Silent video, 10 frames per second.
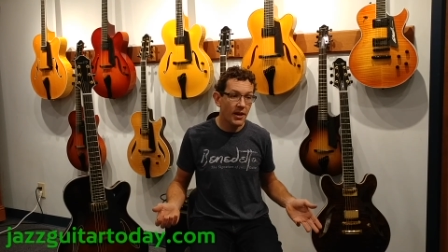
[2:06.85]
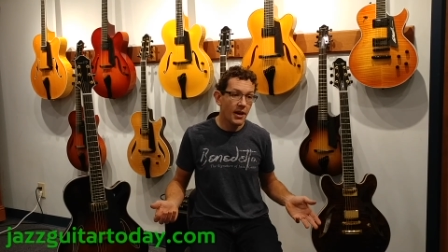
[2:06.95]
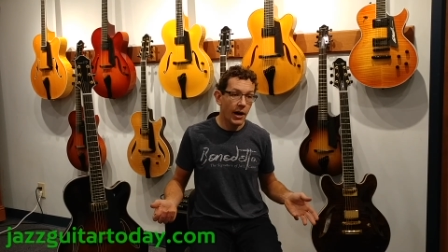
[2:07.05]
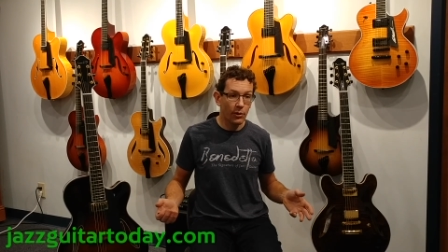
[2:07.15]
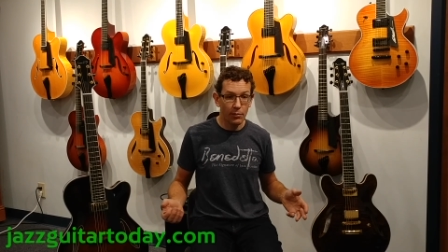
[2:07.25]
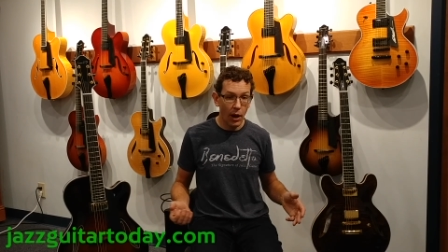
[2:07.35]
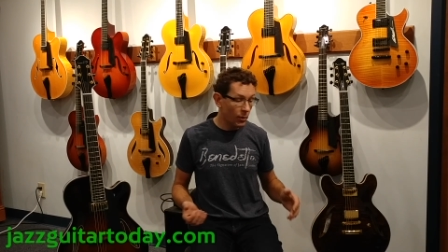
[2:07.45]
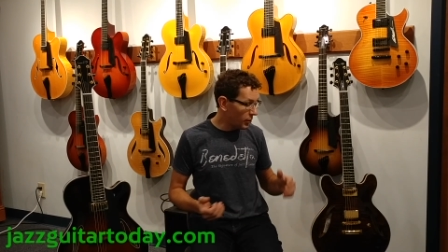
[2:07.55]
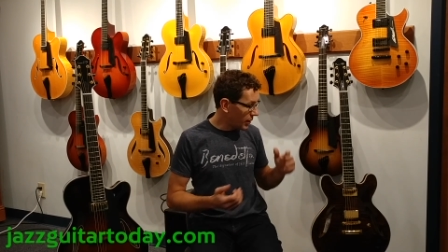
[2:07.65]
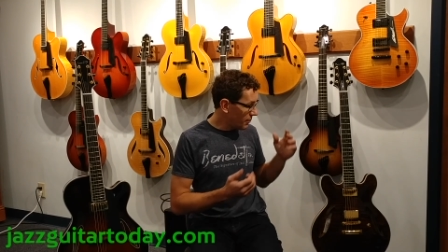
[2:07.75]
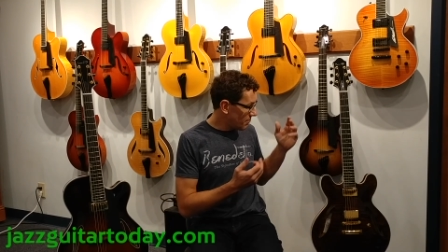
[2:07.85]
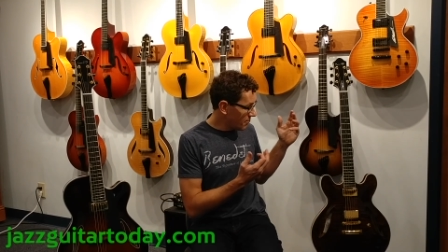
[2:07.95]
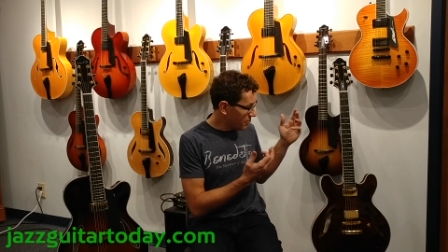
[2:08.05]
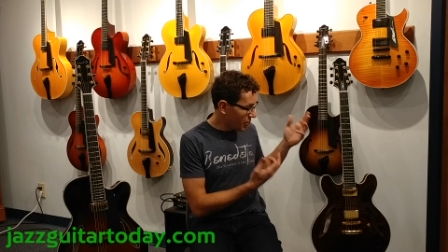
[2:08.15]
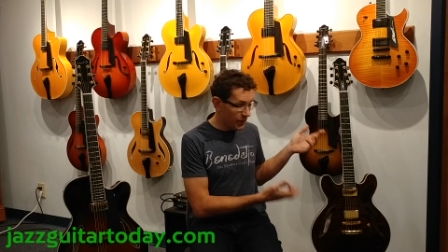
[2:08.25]
I would probably
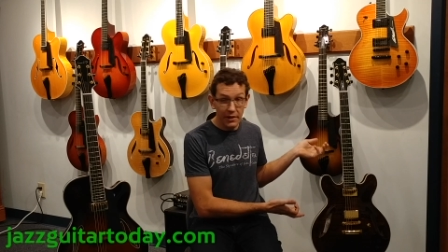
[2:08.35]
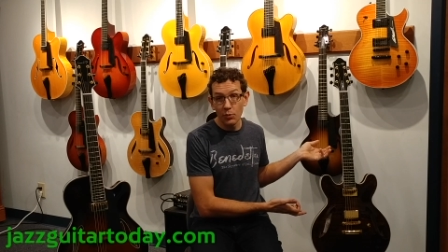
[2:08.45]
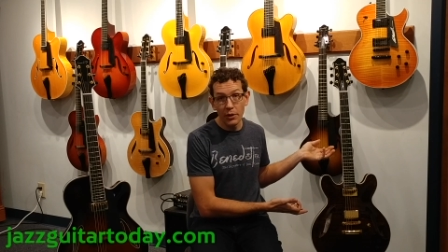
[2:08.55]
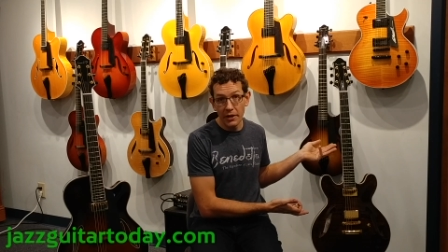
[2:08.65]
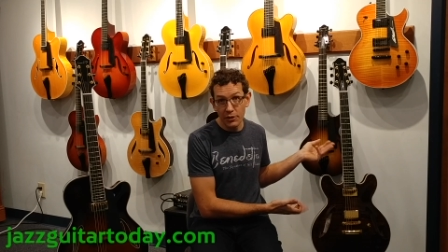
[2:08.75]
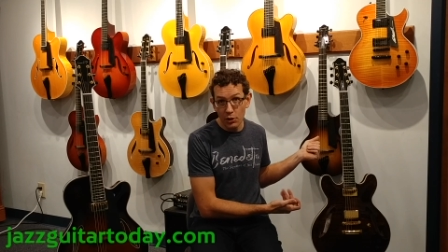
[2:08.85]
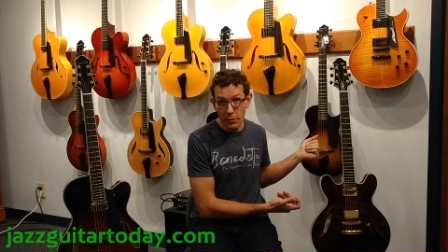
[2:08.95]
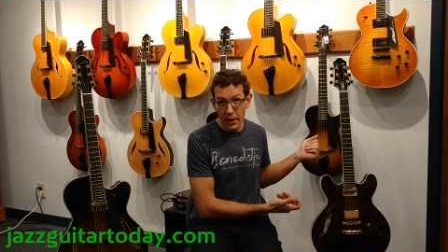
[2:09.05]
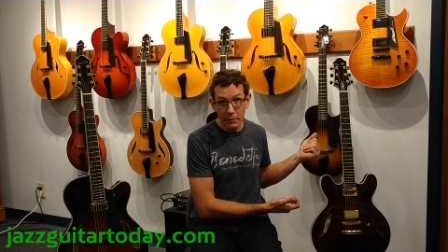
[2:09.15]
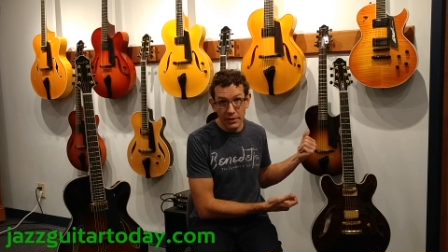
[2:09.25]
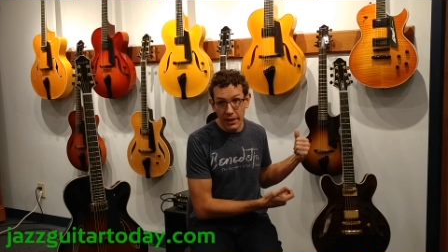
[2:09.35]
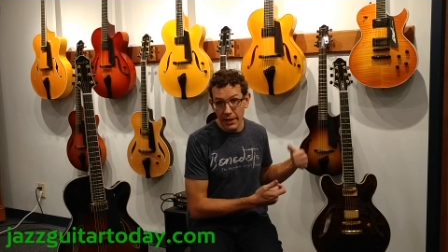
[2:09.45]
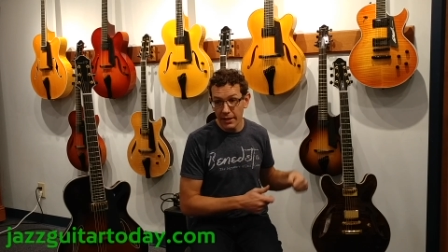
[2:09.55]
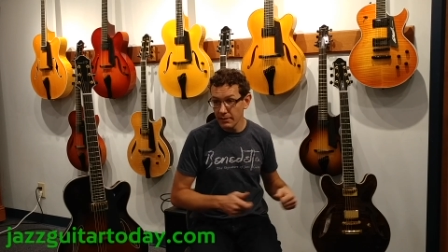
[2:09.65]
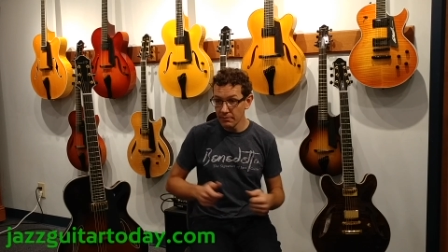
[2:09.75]
put this one in a tube amp,
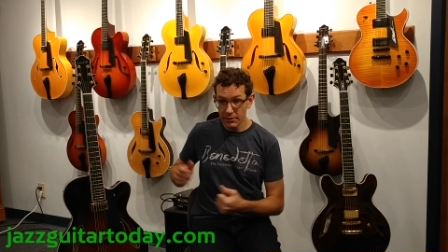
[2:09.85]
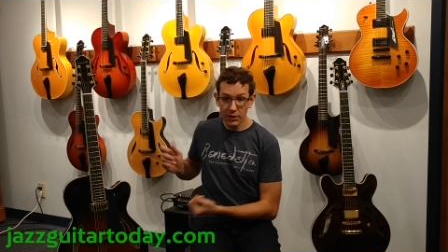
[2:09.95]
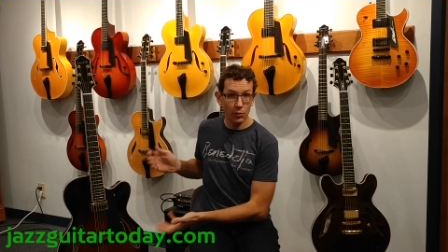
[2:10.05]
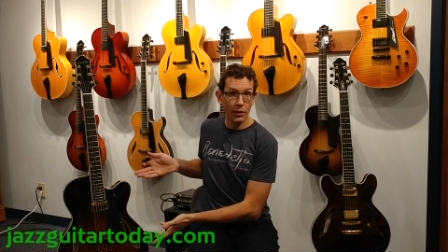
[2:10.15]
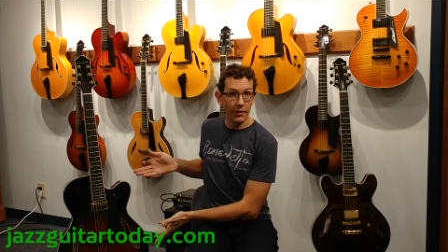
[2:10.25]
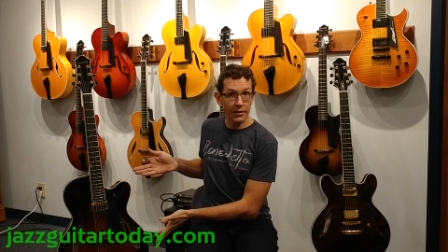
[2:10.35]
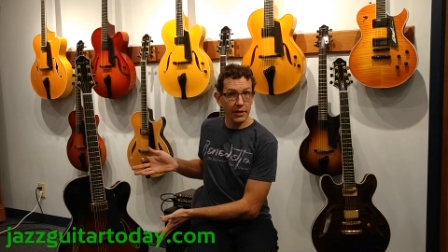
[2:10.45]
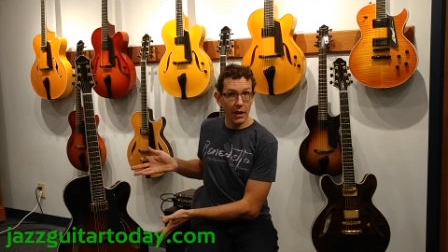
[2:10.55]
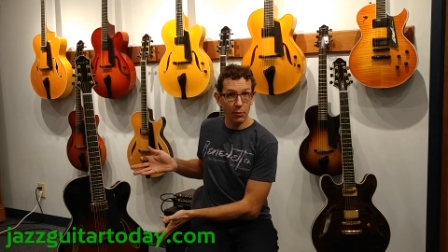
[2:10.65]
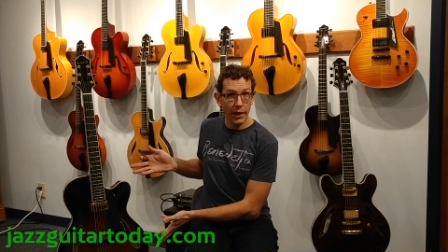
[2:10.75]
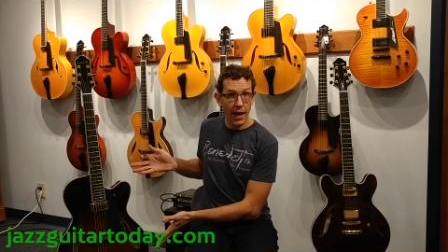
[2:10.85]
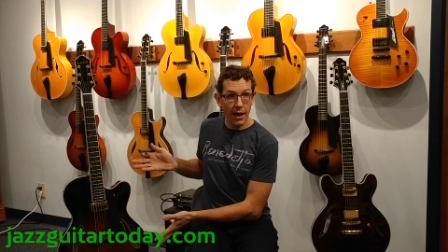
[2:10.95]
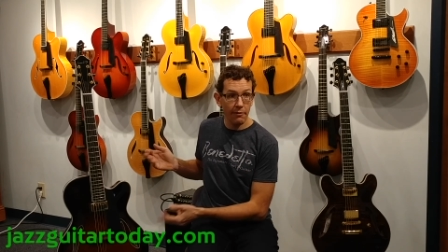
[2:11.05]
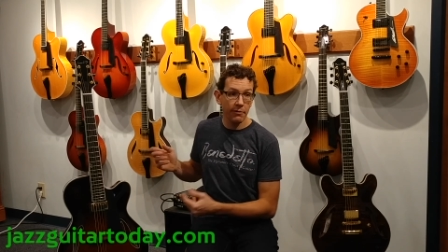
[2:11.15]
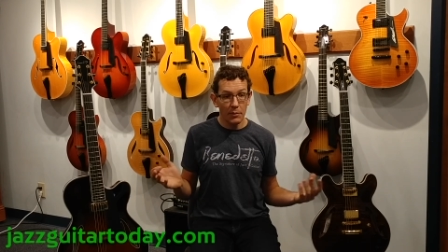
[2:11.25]
say, and this one in the setup we
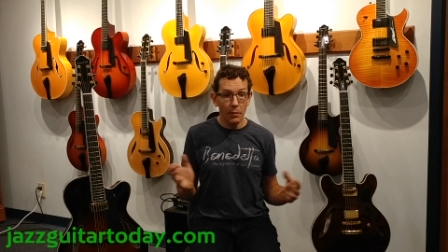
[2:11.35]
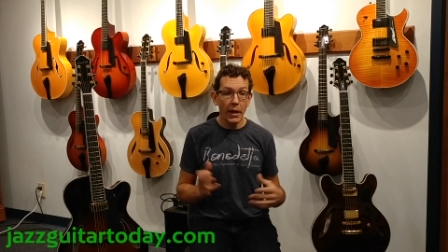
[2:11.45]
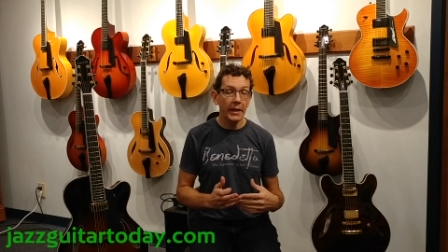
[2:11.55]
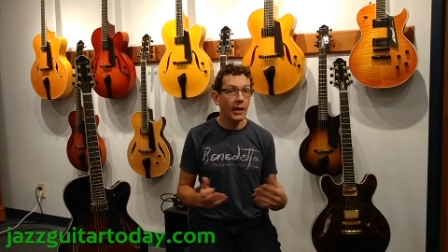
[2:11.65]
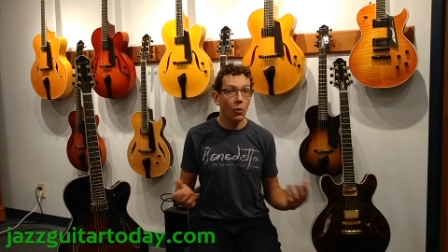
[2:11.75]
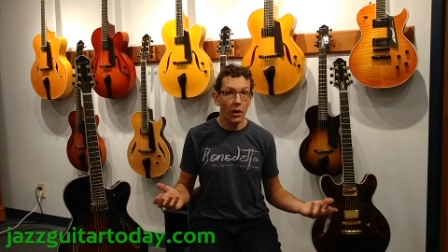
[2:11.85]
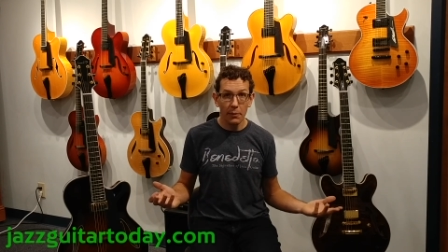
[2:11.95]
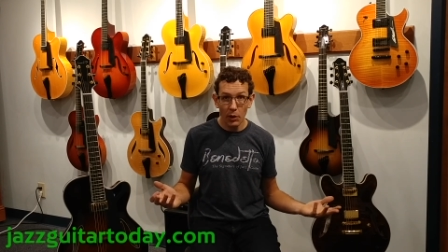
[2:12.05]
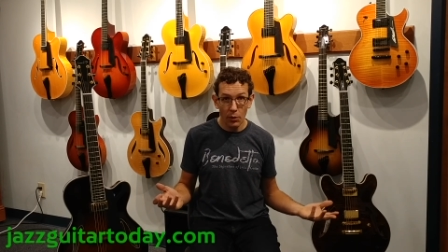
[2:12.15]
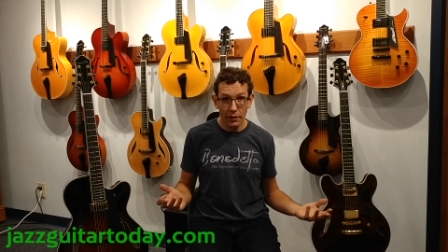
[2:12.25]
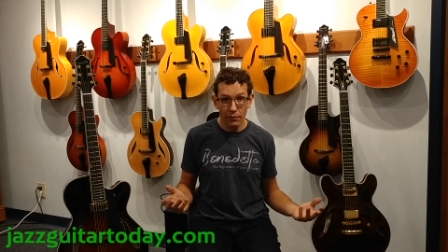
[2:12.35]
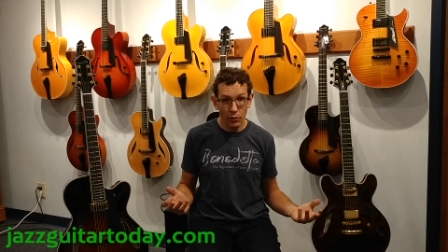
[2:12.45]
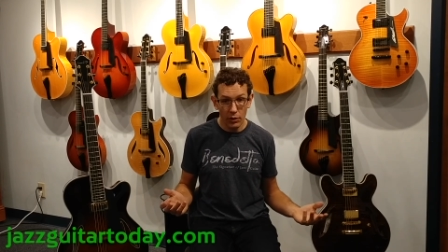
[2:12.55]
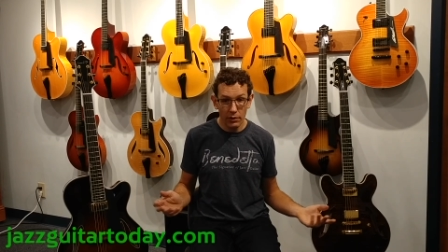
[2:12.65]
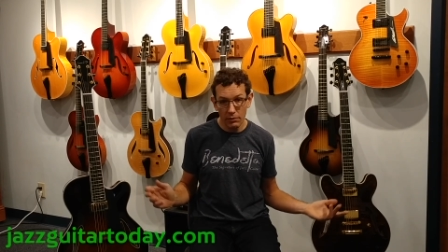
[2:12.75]
have, depending on what I'm going for.